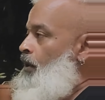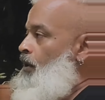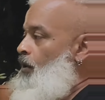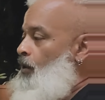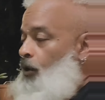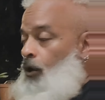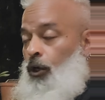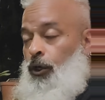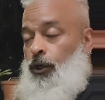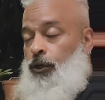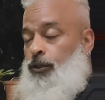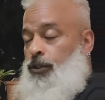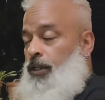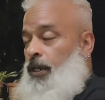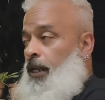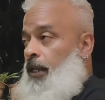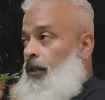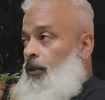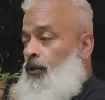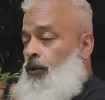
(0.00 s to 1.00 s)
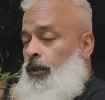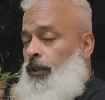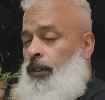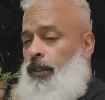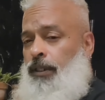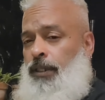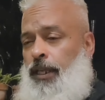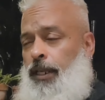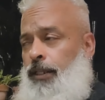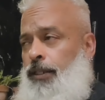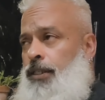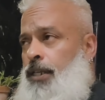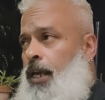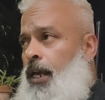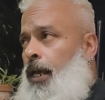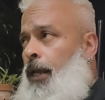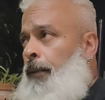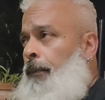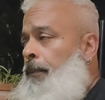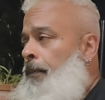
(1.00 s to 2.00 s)
earlier today during the
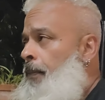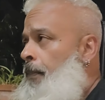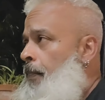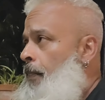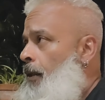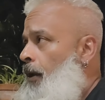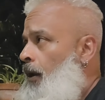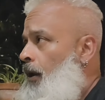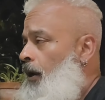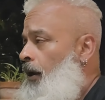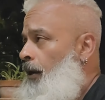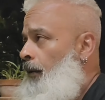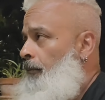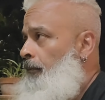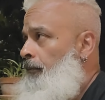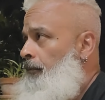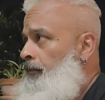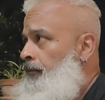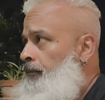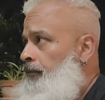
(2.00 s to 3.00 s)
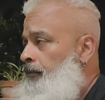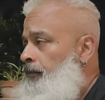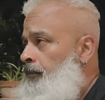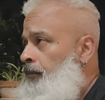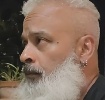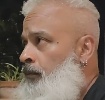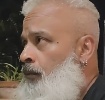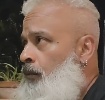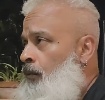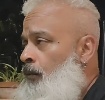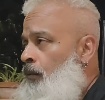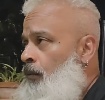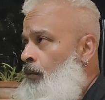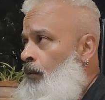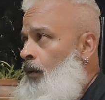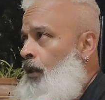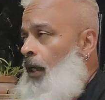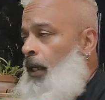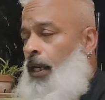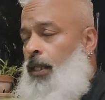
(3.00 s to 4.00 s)
daytime, and
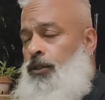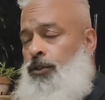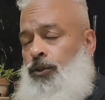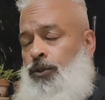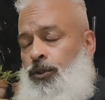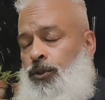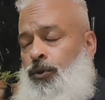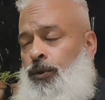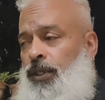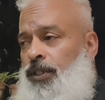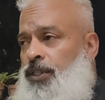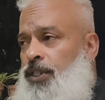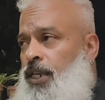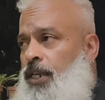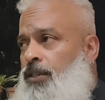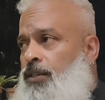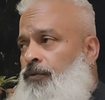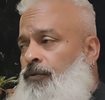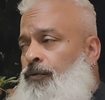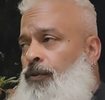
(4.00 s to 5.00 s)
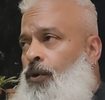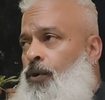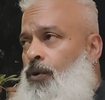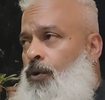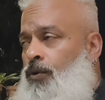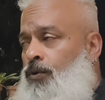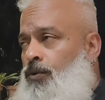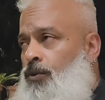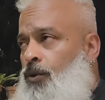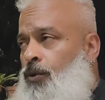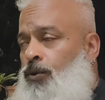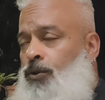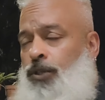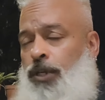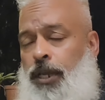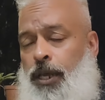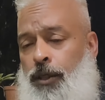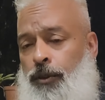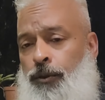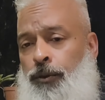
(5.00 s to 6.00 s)
I took 3 sets of photos
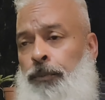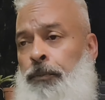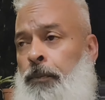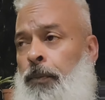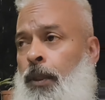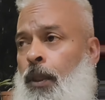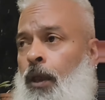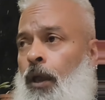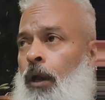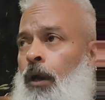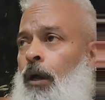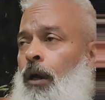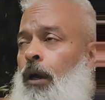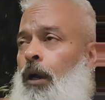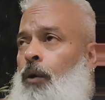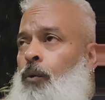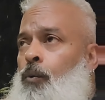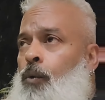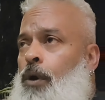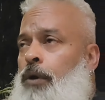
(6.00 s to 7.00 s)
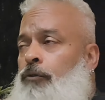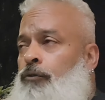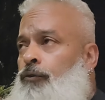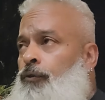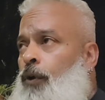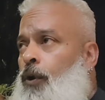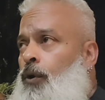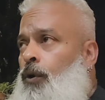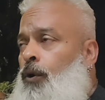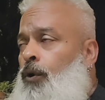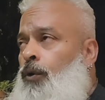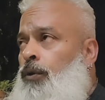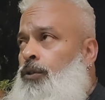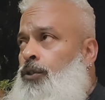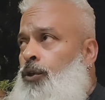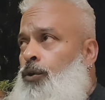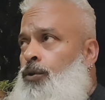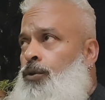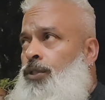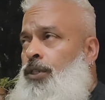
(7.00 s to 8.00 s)
altogether. One photo, as
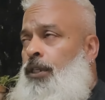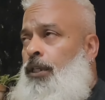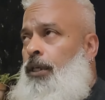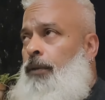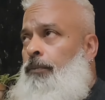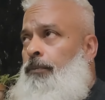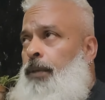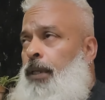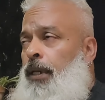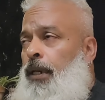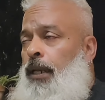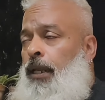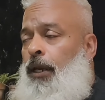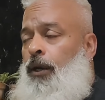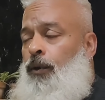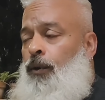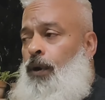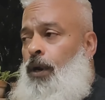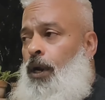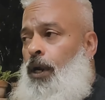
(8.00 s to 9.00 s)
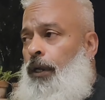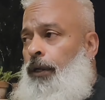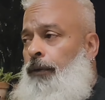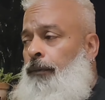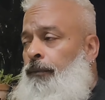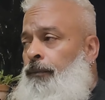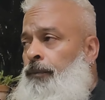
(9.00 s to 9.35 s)
you'll see a bit later on,